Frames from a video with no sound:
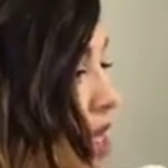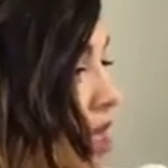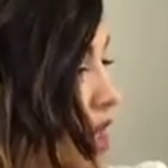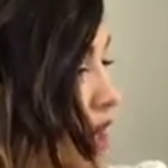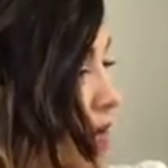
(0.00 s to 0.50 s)

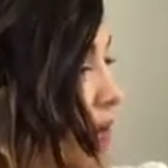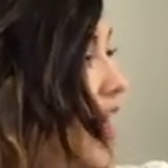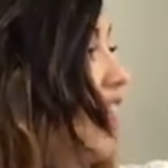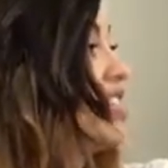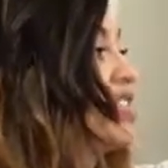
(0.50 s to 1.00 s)
You know,
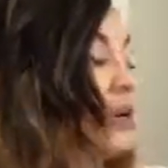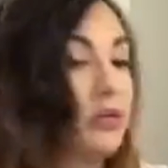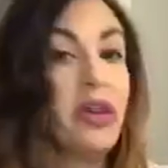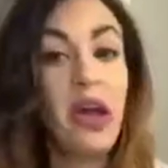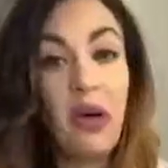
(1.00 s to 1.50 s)
I
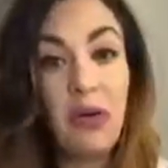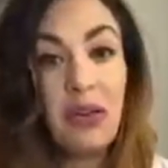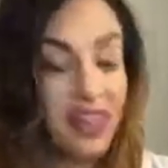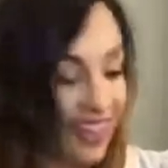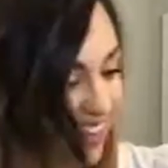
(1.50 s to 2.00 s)
don't
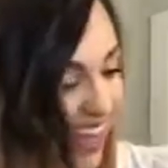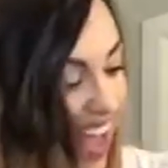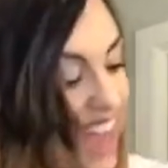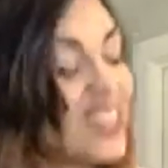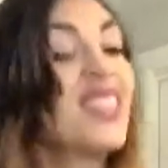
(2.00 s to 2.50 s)
know.
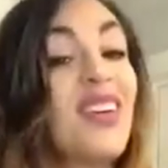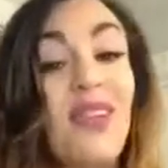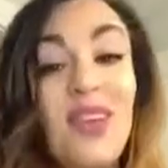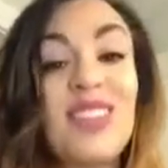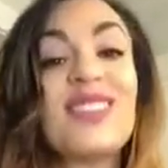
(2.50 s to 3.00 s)
I just
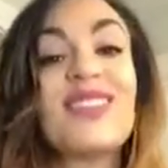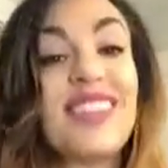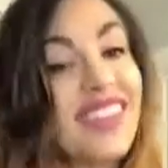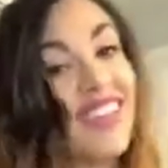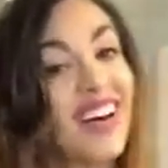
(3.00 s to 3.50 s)
know it works
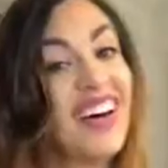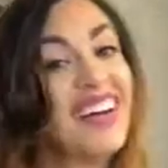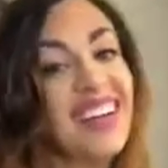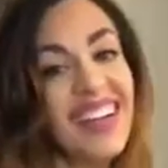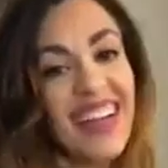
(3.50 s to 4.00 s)
really well.